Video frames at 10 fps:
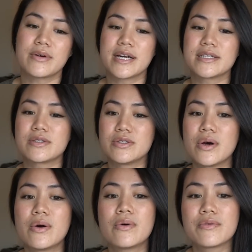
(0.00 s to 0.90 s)
you guys
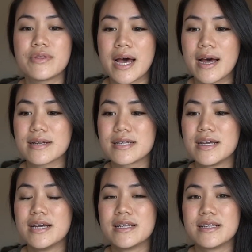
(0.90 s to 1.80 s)
know that
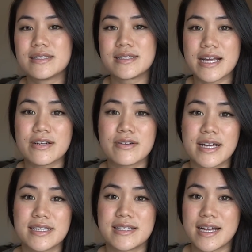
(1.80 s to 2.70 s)

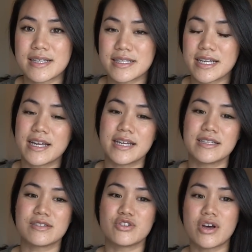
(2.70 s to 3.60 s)
standardized testing
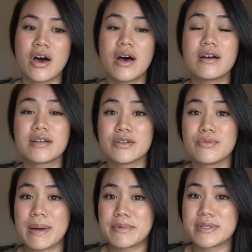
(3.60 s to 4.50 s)
is not a good
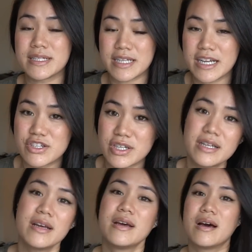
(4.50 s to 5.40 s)
representation